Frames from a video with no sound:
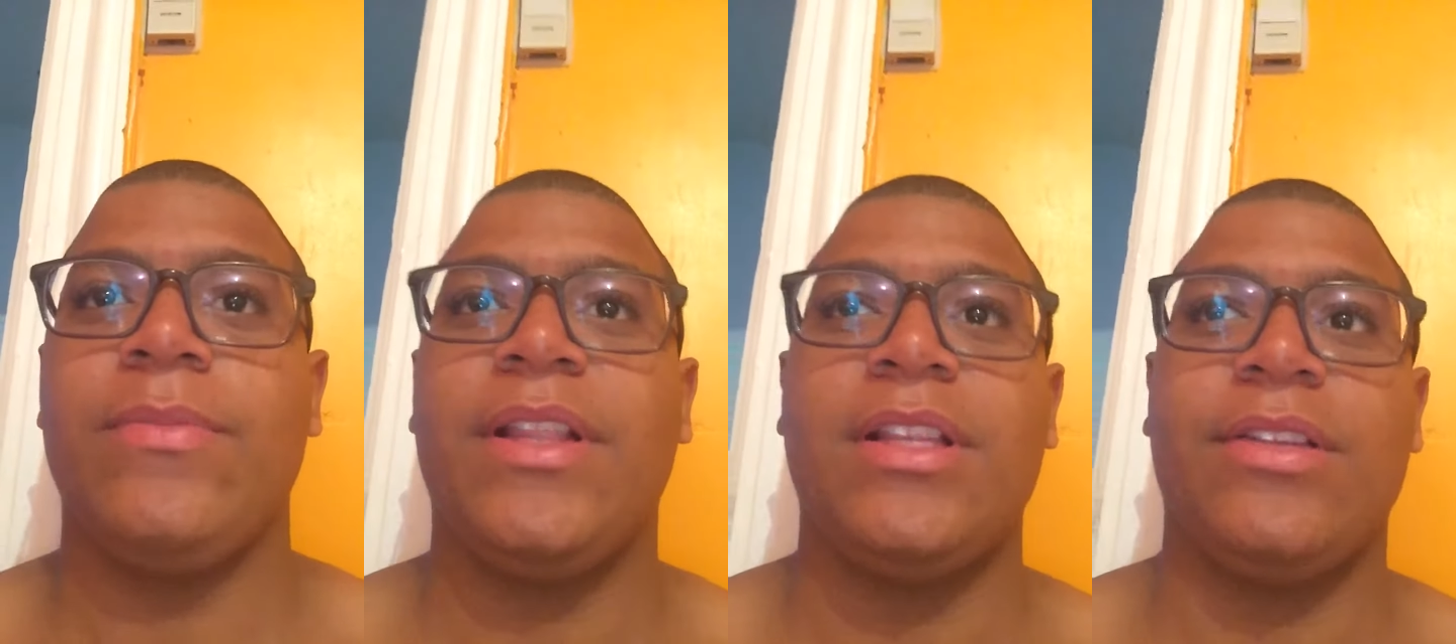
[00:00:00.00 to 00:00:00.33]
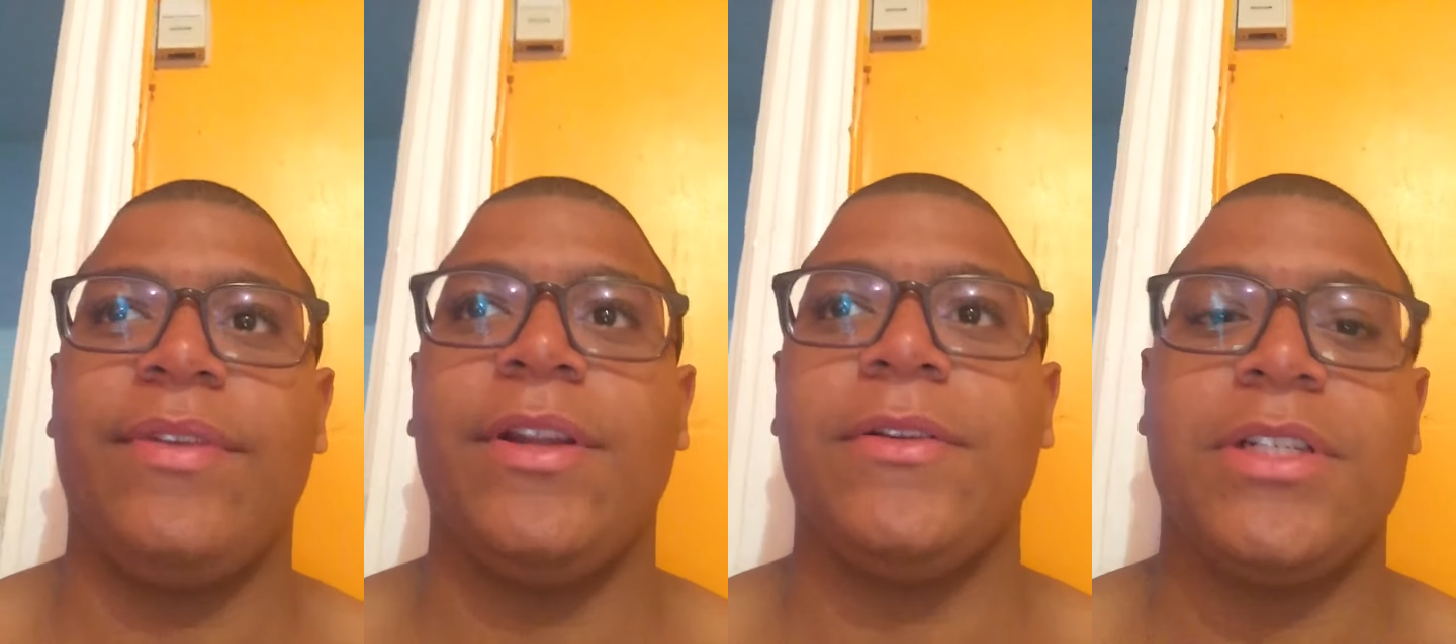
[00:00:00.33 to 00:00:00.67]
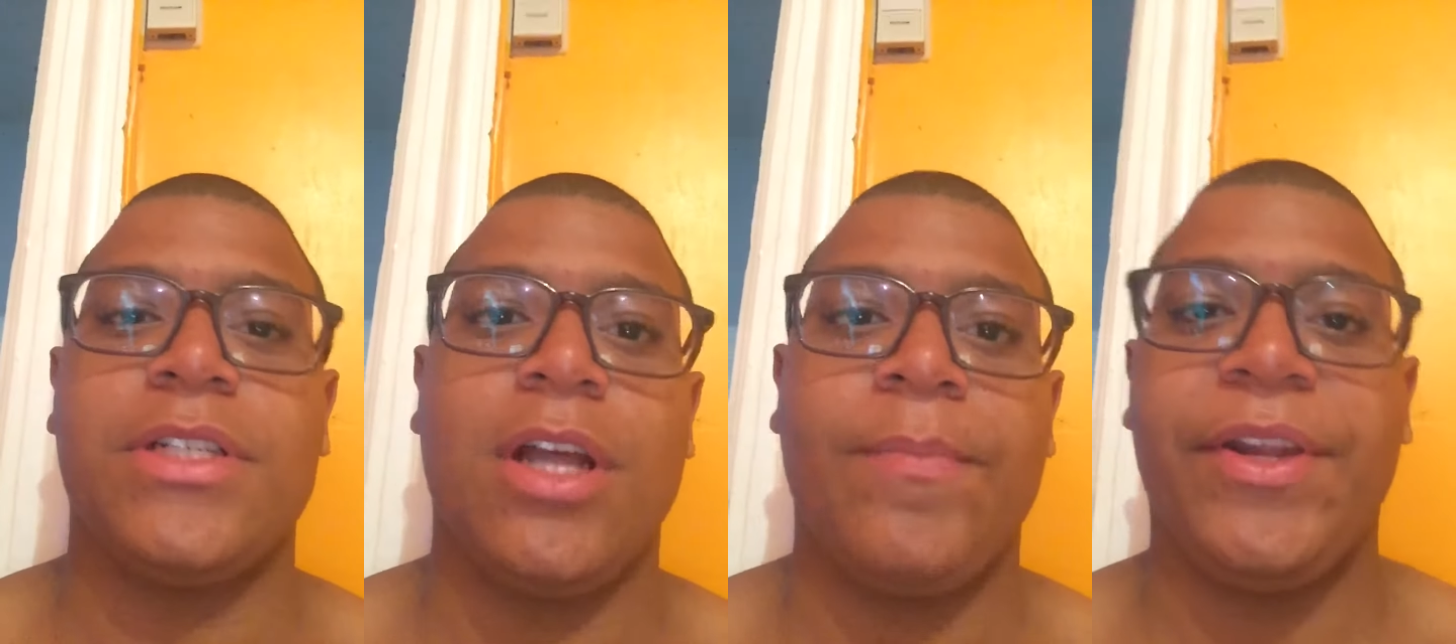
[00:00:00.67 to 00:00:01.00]
make this video
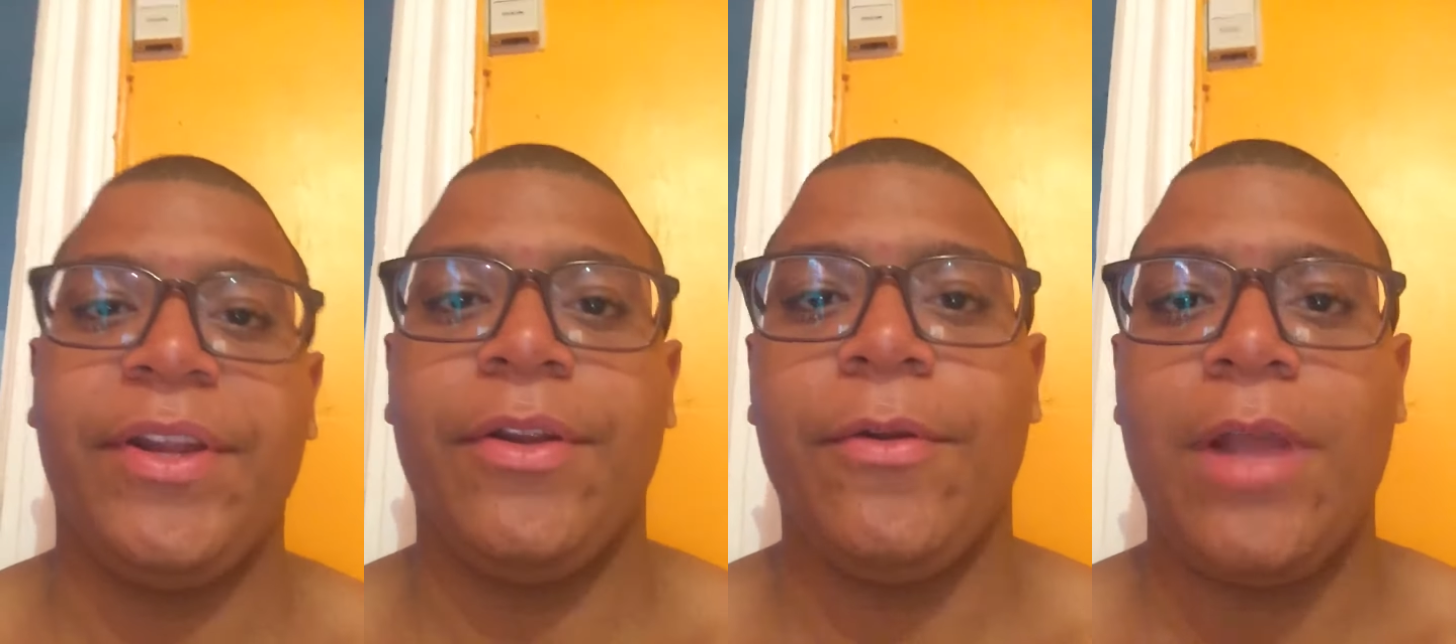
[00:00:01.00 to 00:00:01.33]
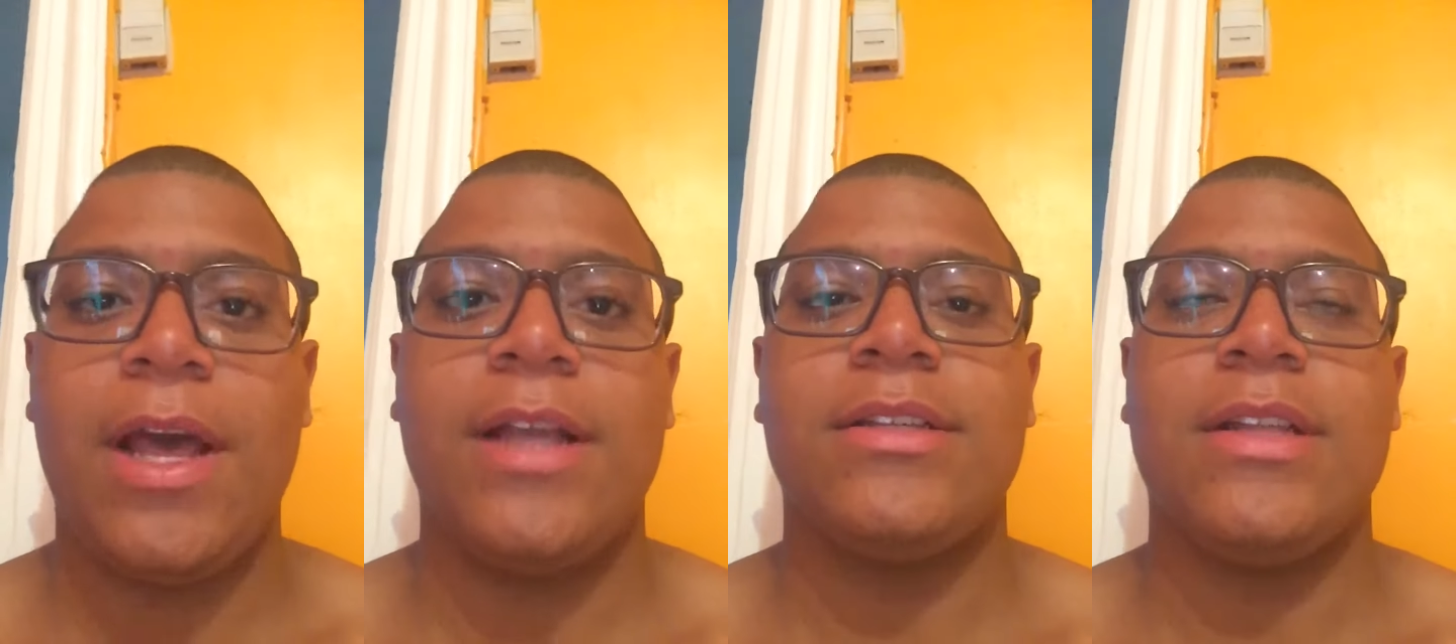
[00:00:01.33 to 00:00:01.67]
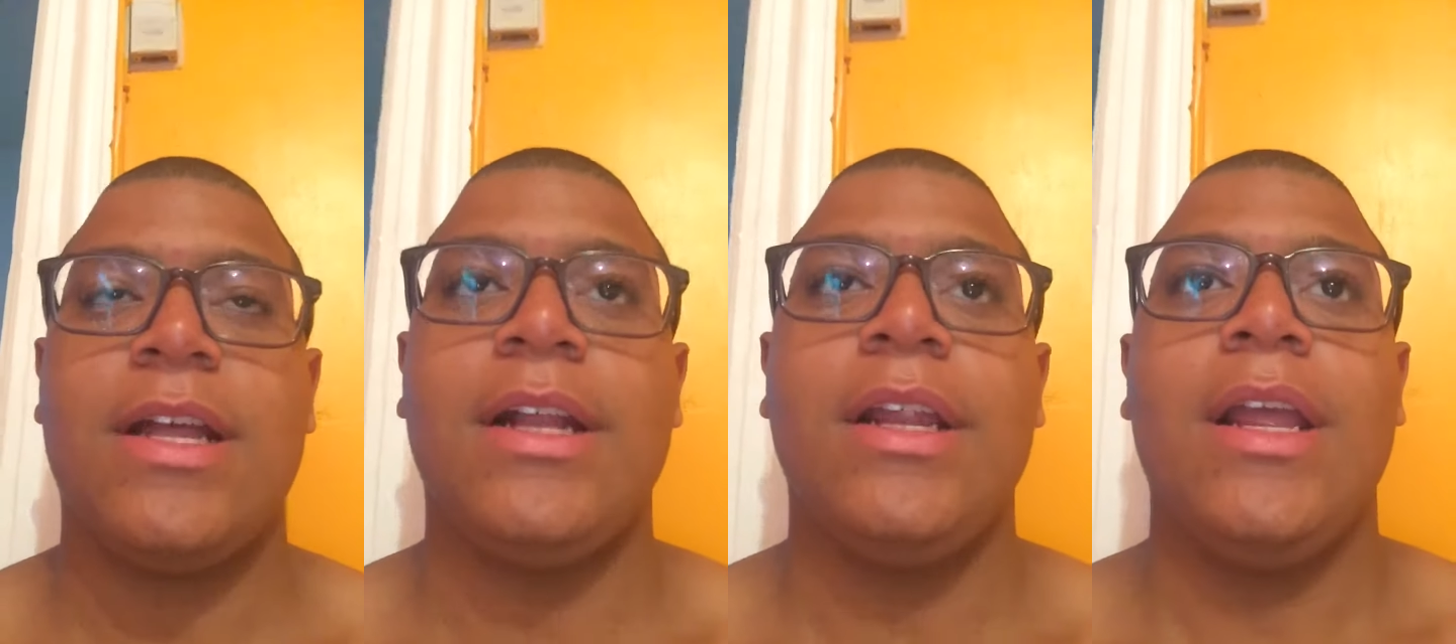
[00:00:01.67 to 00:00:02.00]
just to update you guys
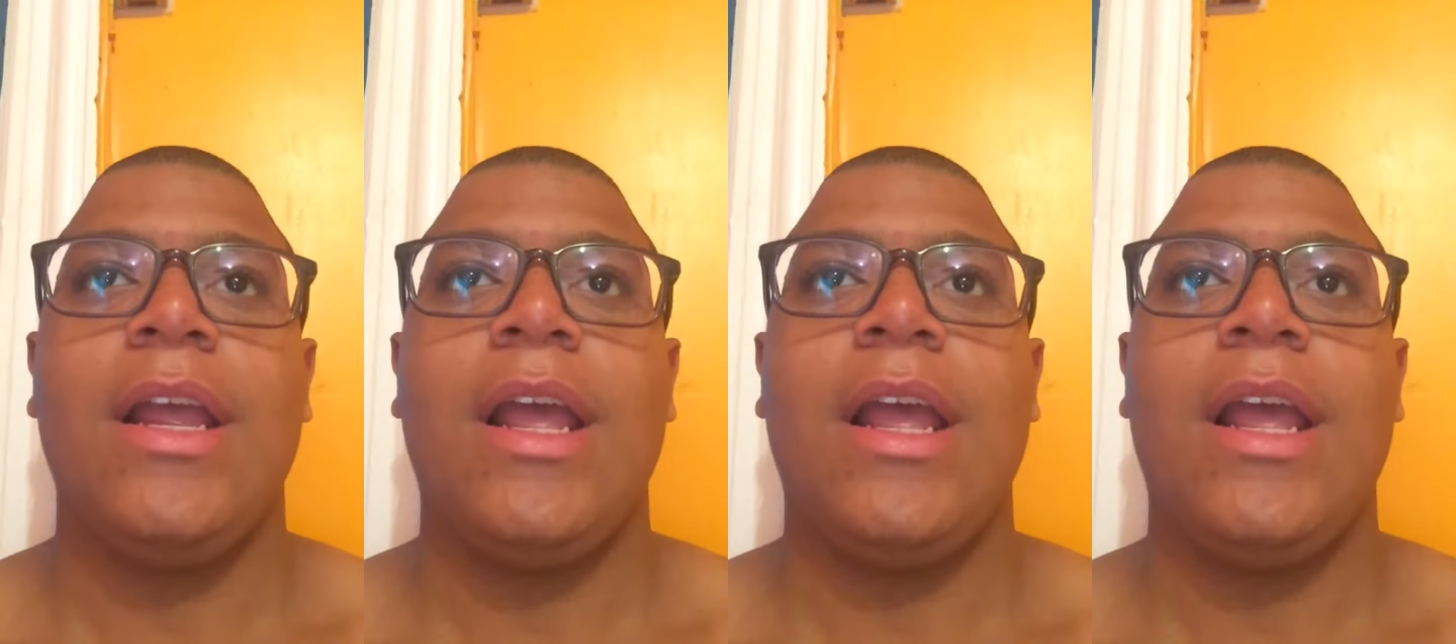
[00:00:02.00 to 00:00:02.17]
that